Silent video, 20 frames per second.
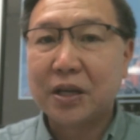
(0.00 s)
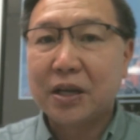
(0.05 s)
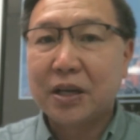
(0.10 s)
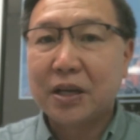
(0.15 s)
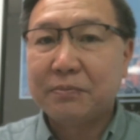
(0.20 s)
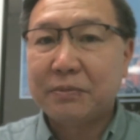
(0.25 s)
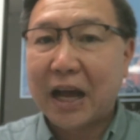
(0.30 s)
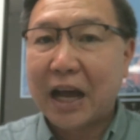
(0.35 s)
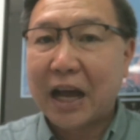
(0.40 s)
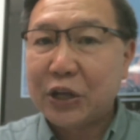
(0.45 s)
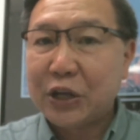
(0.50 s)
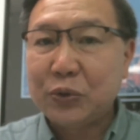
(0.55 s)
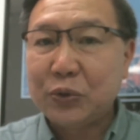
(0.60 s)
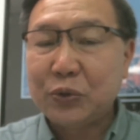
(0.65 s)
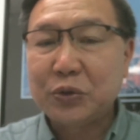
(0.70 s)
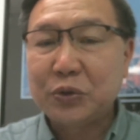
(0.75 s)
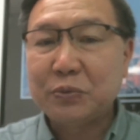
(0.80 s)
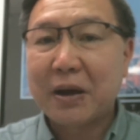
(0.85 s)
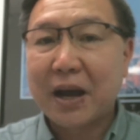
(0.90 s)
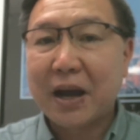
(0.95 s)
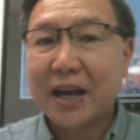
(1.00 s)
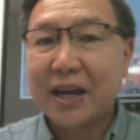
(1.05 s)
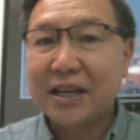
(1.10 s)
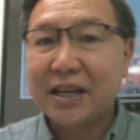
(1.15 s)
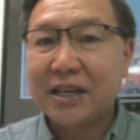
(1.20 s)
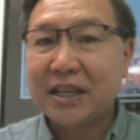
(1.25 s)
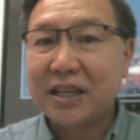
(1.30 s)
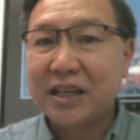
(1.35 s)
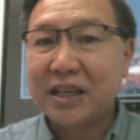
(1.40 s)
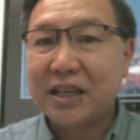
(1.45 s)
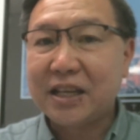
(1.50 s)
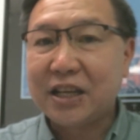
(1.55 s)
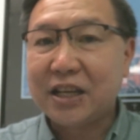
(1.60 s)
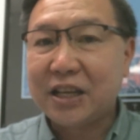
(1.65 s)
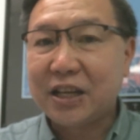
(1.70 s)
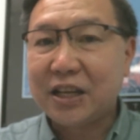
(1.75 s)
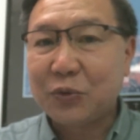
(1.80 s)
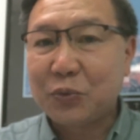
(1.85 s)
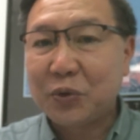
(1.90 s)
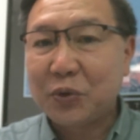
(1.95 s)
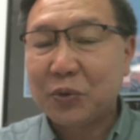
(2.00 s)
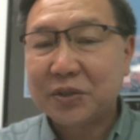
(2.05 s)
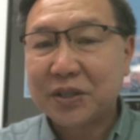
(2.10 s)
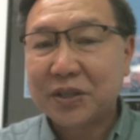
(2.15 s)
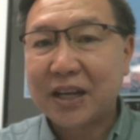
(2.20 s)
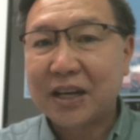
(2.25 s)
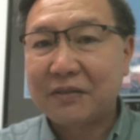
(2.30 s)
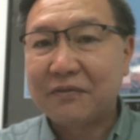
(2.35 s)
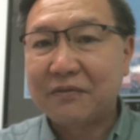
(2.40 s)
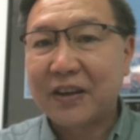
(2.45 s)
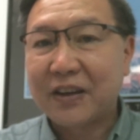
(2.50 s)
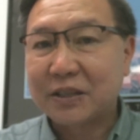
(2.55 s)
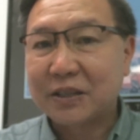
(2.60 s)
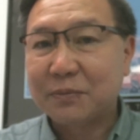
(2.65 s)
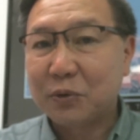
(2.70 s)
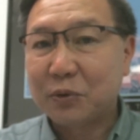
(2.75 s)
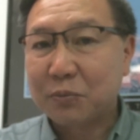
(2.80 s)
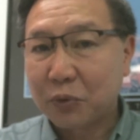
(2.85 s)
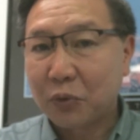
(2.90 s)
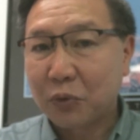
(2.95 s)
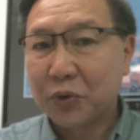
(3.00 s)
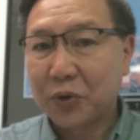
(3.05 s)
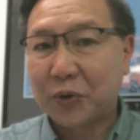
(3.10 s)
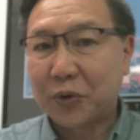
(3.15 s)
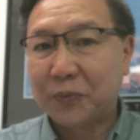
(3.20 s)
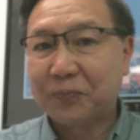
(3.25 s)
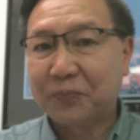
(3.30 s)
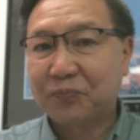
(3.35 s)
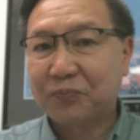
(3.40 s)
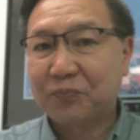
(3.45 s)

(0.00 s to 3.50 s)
I use by the real estate investment broker.